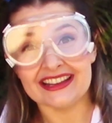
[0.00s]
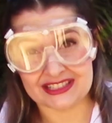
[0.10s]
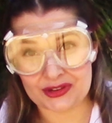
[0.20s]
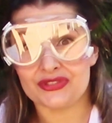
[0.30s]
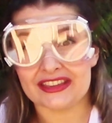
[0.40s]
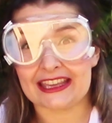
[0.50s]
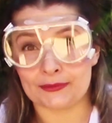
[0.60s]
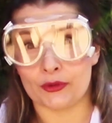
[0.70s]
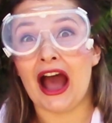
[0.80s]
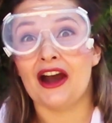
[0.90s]
Do you think
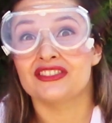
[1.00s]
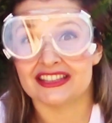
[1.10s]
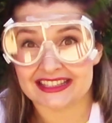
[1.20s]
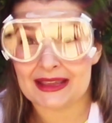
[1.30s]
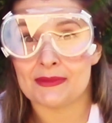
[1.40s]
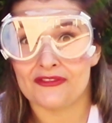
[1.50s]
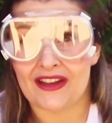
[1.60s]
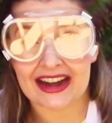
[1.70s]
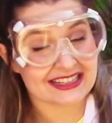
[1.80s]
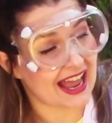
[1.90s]
it will have the same
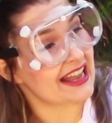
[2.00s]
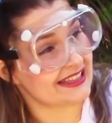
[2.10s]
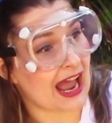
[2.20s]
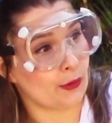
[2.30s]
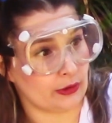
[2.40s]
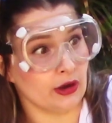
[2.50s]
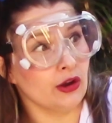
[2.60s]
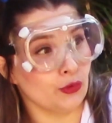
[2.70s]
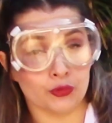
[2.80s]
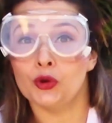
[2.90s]
effect as our
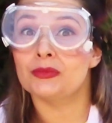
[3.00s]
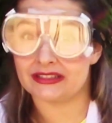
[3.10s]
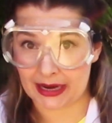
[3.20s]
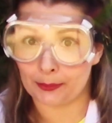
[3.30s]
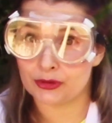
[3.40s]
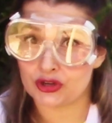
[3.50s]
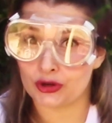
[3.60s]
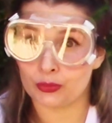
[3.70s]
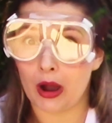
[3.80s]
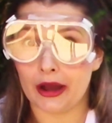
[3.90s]
room
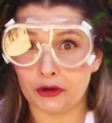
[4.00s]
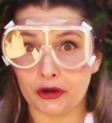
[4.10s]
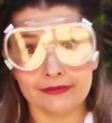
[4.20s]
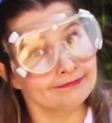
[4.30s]
temperature water?